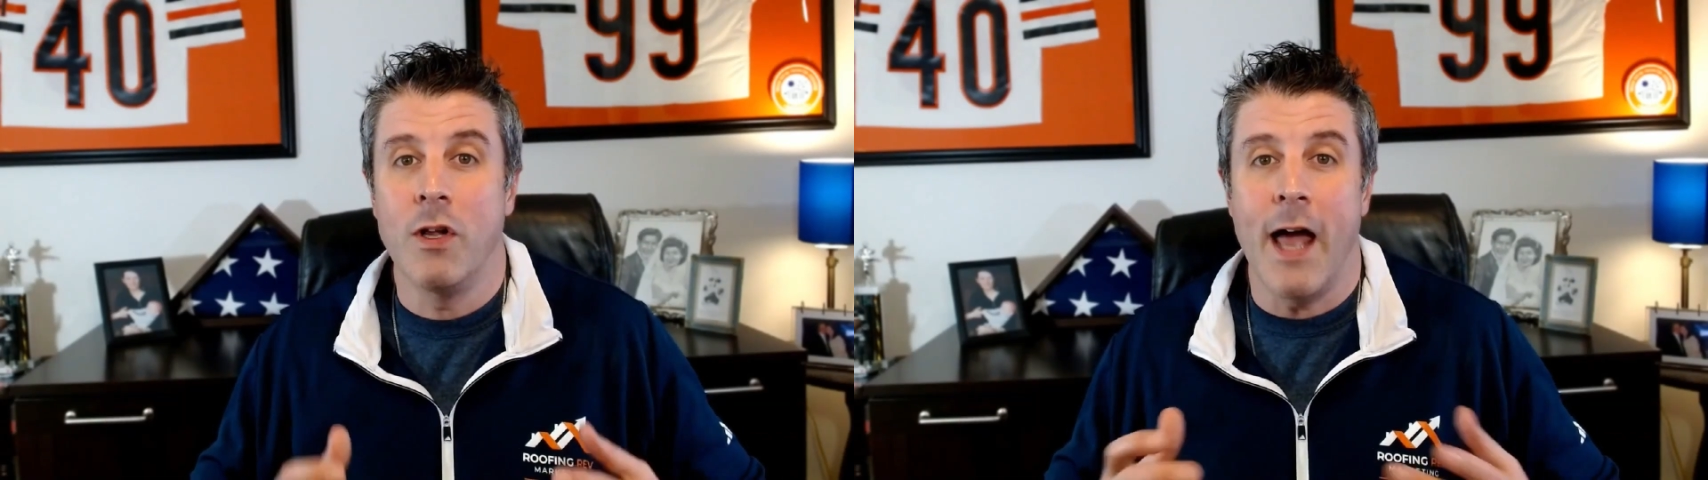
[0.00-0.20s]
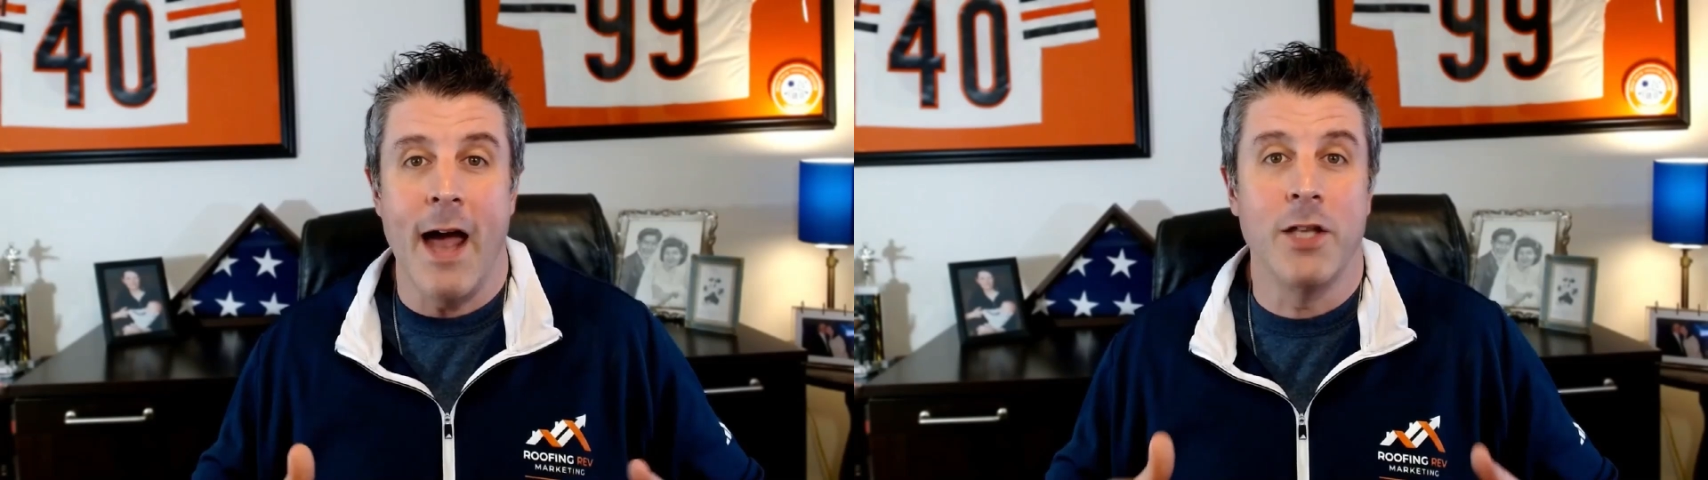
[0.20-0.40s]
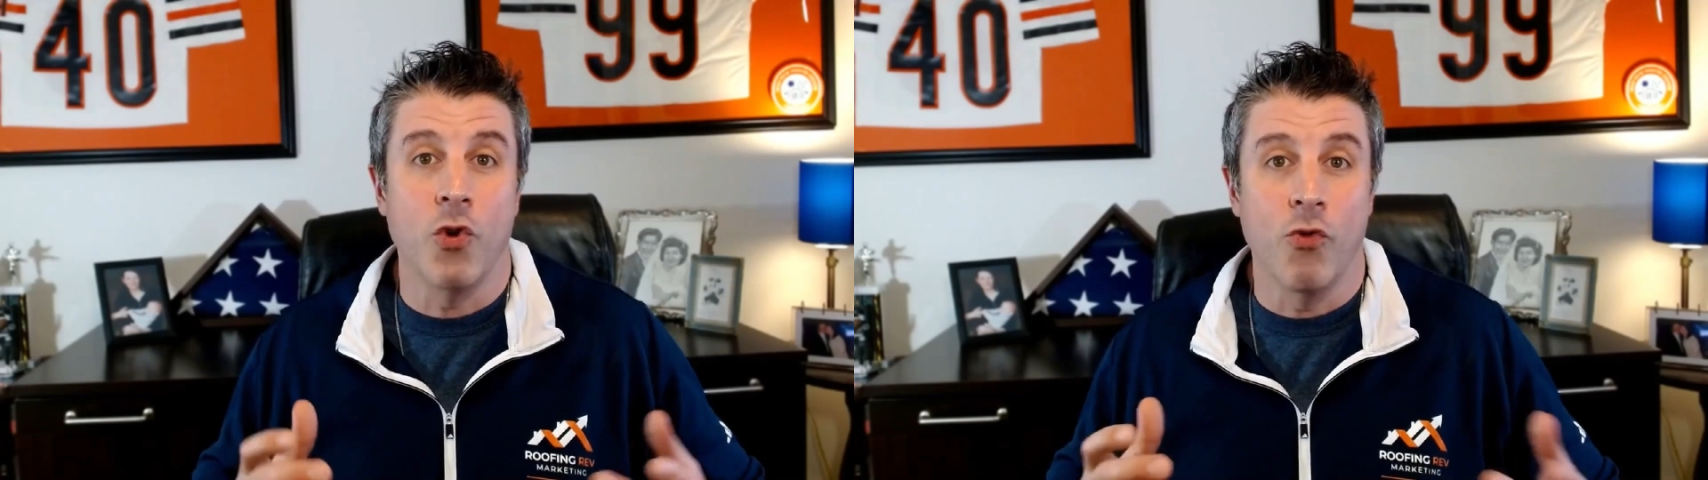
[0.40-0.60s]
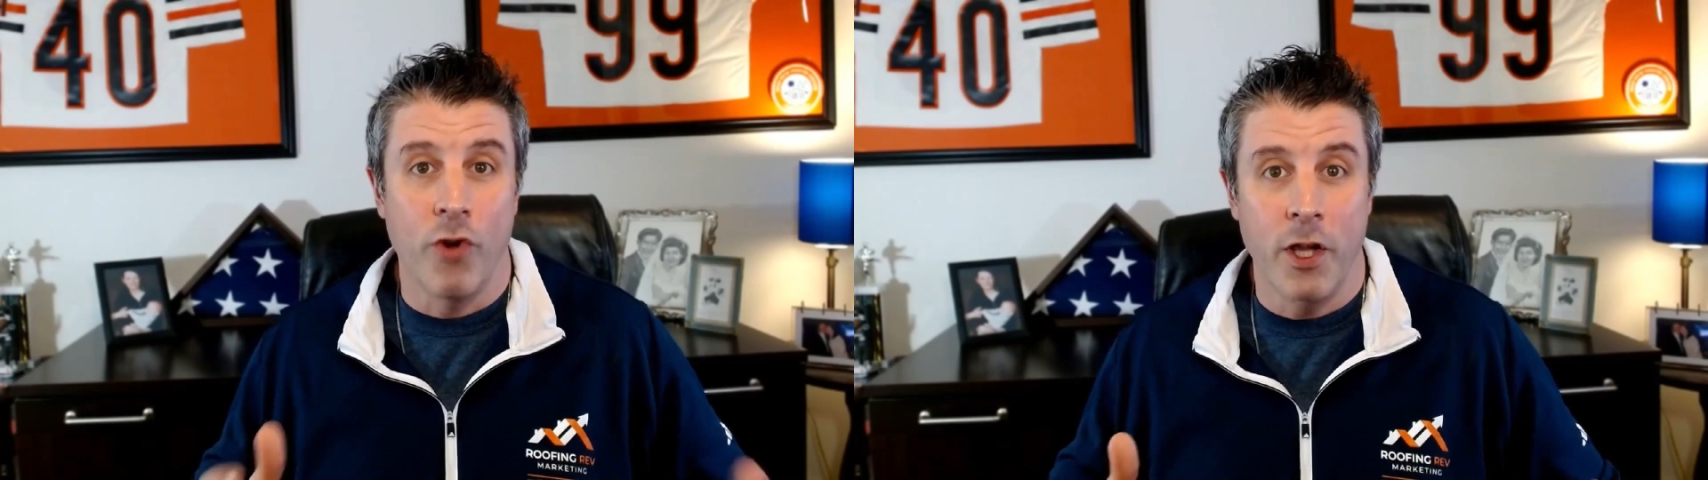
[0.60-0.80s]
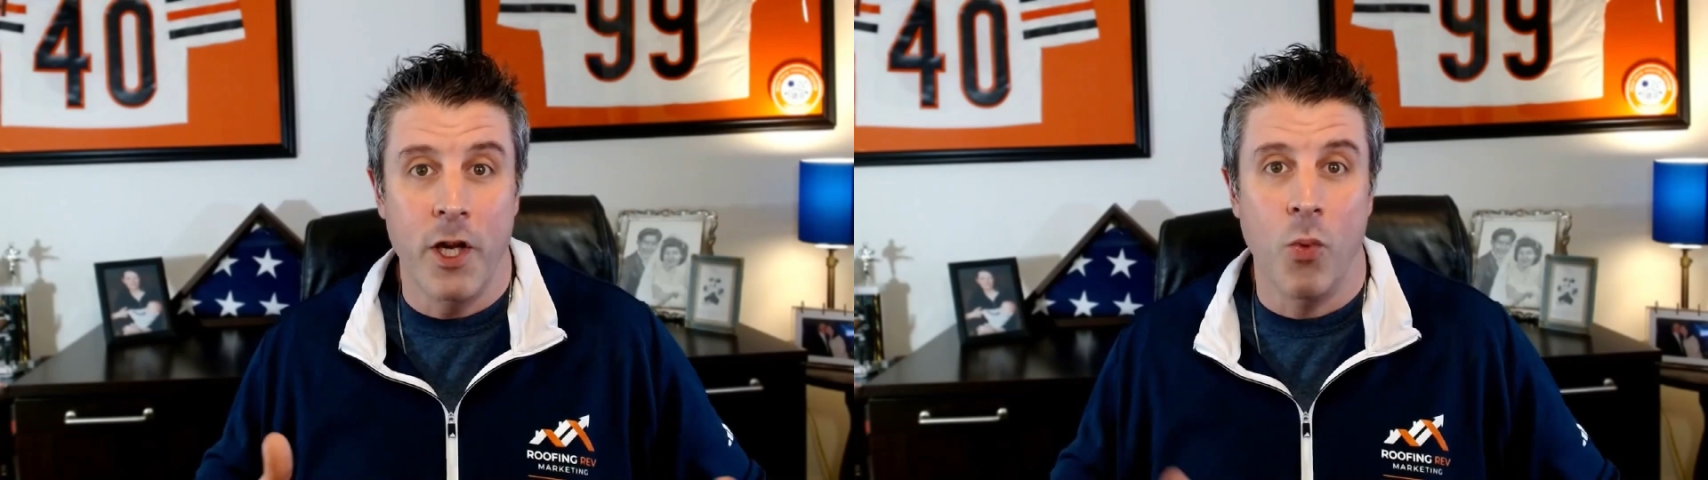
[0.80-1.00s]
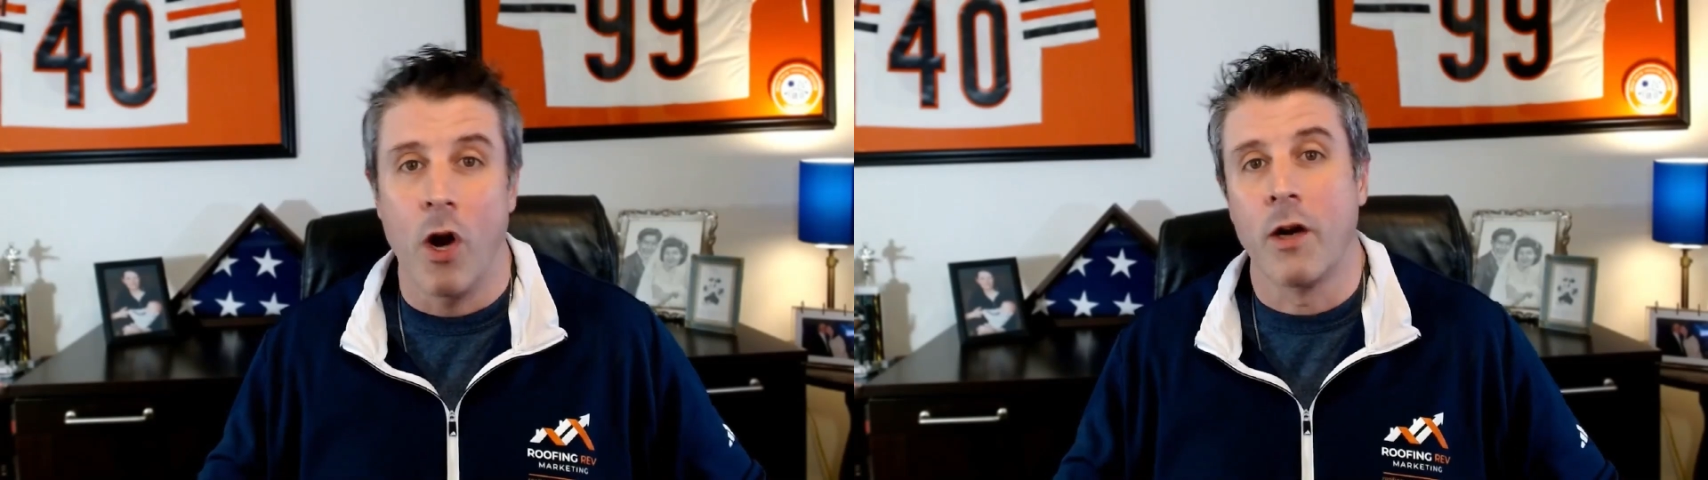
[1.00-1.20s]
Ads really work.